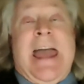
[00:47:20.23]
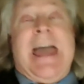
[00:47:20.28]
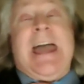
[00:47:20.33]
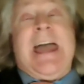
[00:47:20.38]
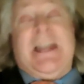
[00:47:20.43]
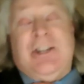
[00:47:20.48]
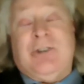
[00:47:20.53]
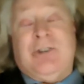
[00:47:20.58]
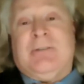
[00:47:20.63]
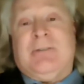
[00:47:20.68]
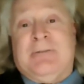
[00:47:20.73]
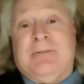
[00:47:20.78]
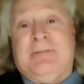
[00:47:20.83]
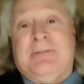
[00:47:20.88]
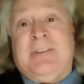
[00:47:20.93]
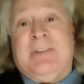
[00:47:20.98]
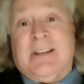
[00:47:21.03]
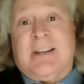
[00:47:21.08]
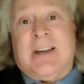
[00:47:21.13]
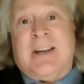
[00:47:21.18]
And you can
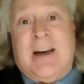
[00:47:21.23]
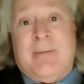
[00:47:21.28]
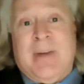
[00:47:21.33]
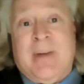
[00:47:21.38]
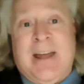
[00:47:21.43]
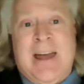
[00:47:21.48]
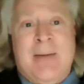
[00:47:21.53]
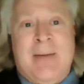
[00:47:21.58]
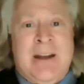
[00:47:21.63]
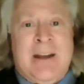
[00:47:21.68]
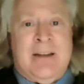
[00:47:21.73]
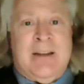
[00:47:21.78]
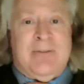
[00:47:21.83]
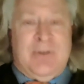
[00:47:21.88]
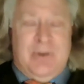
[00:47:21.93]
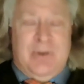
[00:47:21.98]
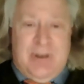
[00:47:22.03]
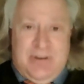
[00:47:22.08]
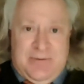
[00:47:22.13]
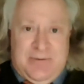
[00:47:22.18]
feel it coming. How many of
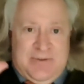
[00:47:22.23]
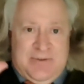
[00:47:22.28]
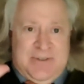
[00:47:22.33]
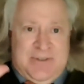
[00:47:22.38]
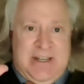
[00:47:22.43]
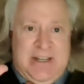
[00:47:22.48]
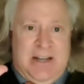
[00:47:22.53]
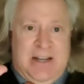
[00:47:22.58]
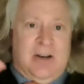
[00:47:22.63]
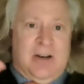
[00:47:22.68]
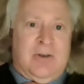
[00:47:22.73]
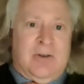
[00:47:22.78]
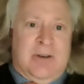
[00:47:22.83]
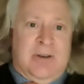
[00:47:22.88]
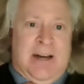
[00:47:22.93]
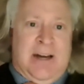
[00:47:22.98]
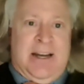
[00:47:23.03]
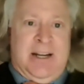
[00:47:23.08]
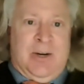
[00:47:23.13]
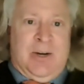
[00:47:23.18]
you have said, oh
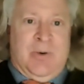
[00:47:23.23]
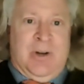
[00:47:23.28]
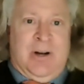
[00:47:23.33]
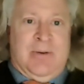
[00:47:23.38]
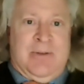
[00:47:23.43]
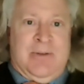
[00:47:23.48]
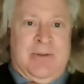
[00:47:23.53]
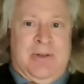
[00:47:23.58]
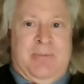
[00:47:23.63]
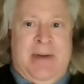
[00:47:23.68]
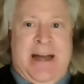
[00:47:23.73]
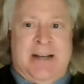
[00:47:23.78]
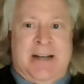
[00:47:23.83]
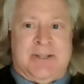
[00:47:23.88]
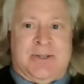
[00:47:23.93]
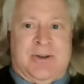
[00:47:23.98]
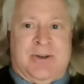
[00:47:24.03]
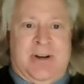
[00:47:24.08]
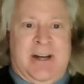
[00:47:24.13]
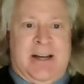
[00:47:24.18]
God, here we are with the
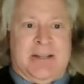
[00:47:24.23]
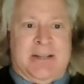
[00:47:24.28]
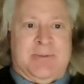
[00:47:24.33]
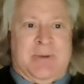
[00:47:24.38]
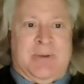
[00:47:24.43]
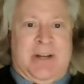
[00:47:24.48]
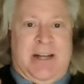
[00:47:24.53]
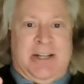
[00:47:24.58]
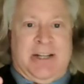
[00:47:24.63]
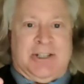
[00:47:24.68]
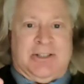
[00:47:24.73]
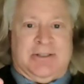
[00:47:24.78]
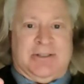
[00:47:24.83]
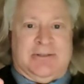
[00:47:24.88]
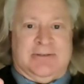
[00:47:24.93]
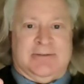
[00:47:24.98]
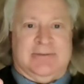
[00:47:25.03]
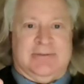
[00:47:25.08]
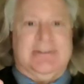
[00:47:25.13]
backstory explanation?